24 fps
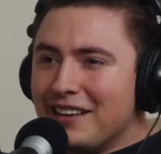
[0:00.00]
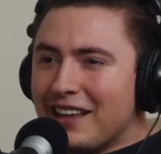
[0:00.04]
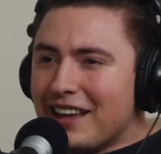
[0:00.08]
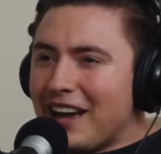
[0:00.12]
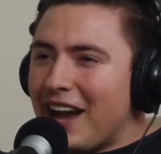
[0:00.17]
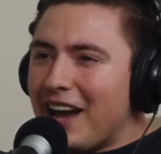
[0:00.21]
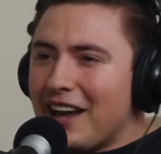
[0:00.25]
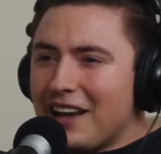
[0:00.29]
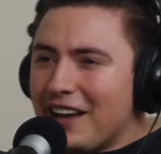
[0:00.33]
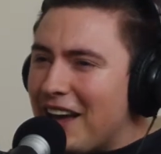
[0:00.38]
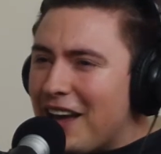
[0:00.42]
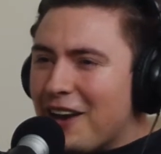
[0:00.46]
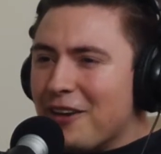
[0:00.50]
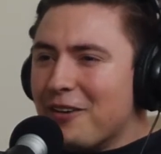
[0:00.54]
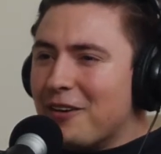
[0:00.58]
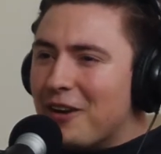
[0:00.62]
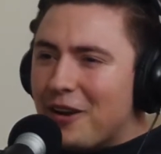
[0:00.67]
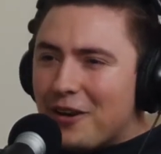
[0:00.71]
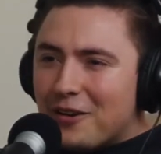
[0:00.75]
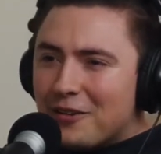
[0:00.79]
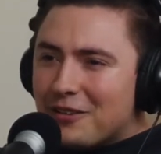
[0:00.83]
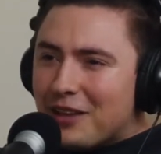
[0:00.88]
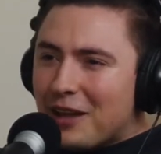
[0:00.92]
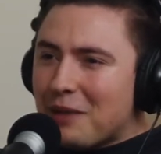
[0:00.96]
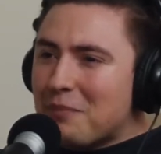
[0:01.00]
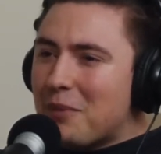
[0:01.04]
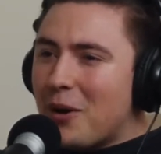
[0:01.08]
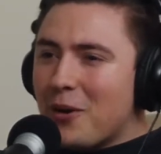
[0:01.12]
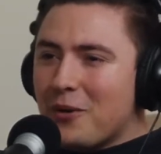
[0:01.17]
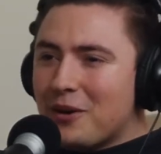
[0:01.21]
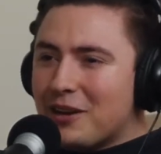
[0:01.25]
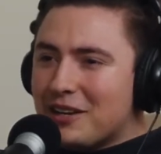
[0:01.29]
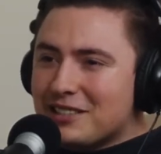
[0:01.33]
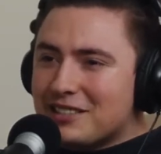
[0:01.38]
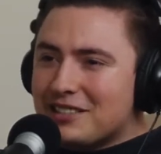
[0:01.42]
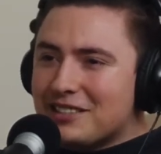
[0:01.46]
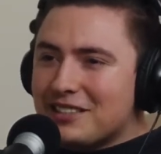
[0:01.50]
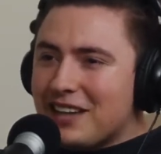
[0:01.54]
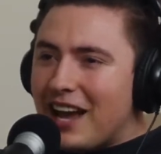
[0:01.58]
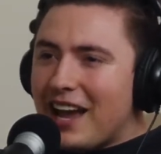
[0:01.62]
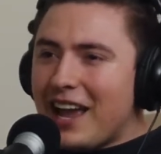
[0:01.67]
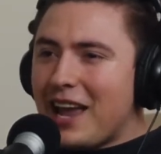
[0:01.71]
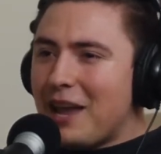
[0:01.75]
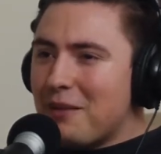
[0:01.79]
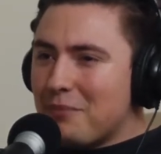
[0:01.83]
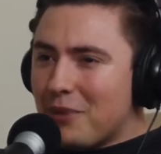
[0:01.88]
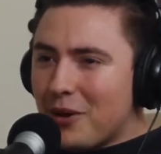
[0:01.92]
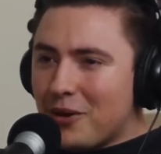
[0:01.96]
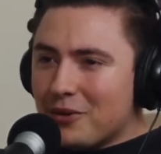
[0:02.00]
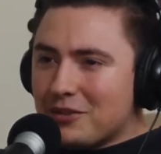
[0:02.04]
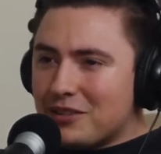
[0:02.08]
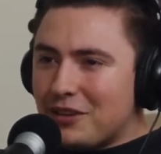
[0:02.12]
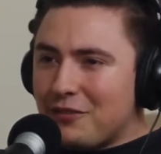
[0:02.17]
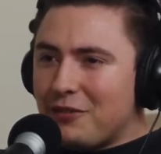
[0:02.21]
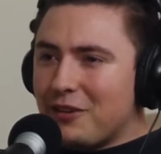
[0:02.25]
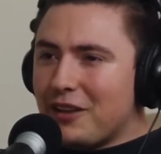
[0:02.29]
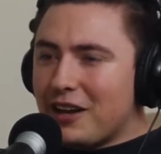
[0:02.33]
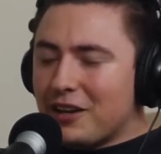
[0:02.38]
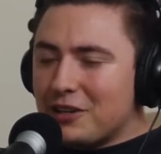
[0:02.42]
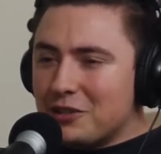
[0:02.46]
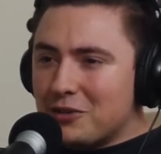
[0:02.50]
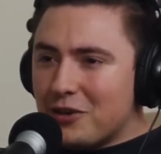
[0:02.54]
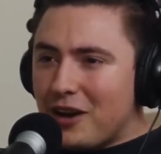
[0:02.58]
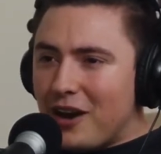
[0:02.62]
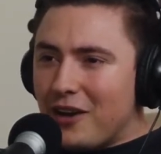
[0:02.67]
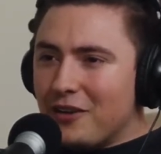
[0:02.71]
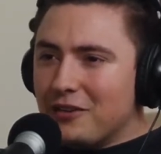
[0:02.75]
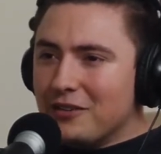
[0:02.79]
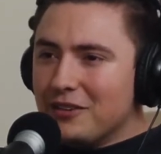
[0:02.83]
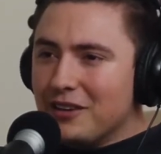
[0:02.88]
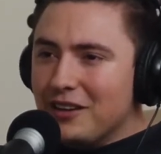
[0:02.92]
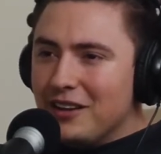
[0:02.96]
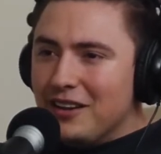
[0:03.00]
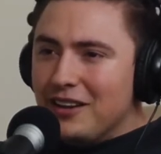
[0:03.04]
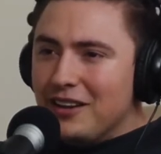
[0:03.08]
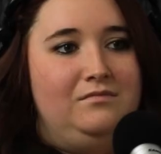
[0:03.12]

Like, I don't know. Like, boating is, I hate boats. I feel like I'd drown.